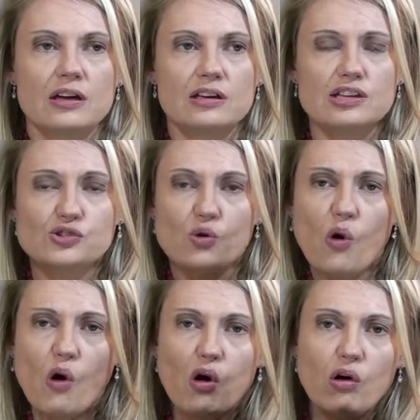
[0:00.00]
It's
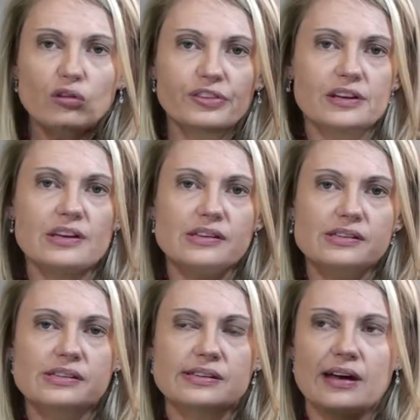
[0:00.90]
all
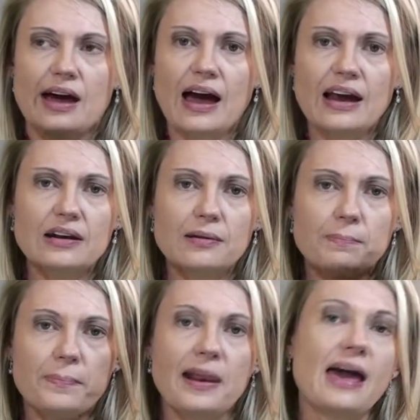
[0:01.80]
these
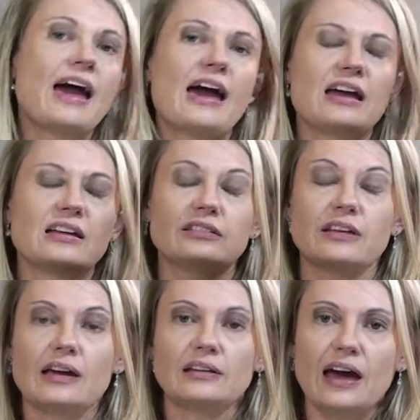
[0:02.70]
unplanned
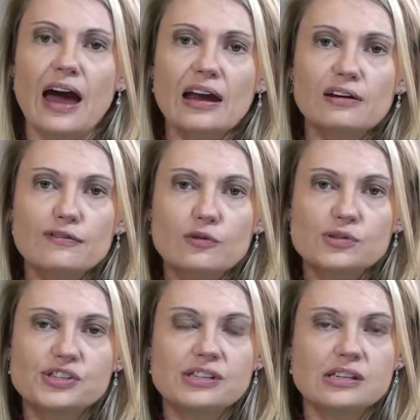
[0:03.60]
and
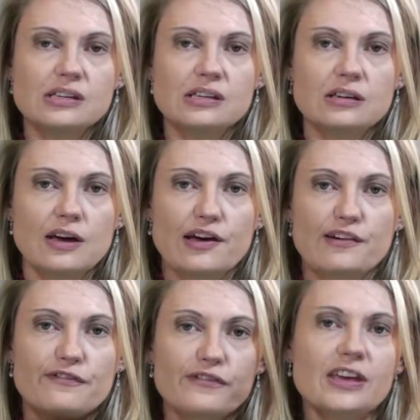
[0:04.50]
unforeseen
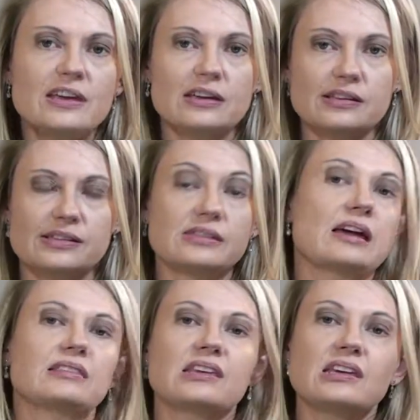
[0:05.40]
things
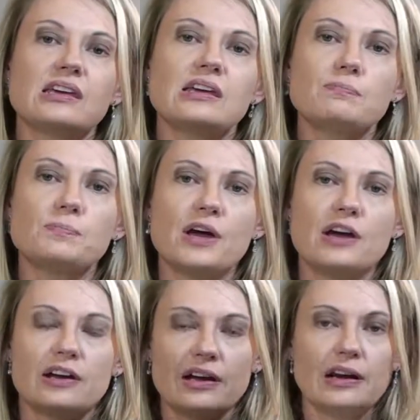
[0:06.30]
that keep
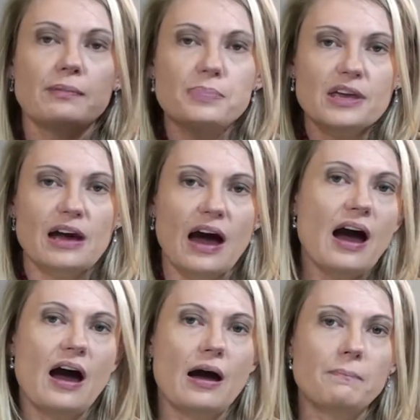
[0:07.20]
creeping
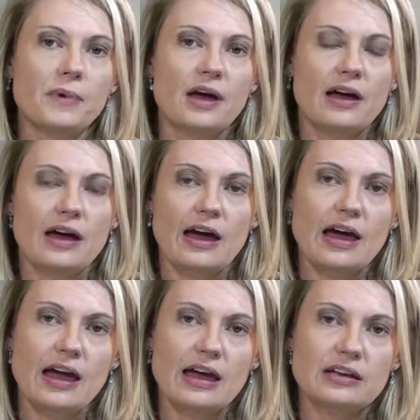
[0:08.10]
up,
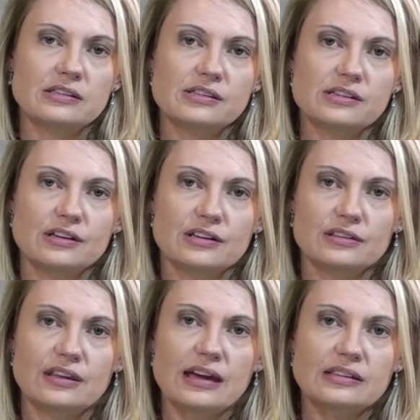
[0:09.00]
and
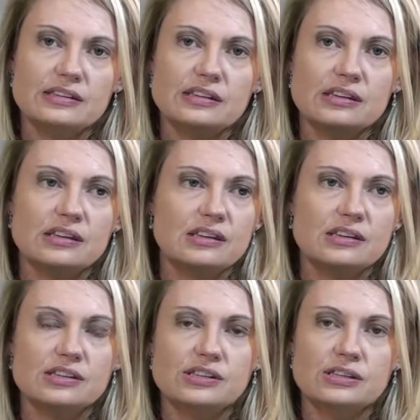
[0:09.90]
that
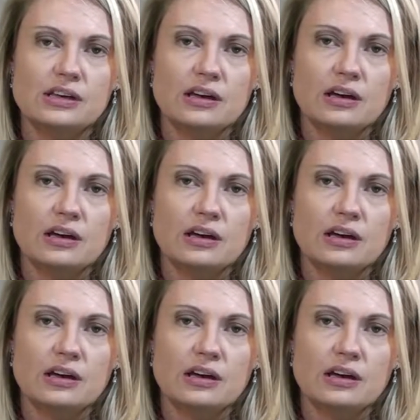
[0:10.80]
is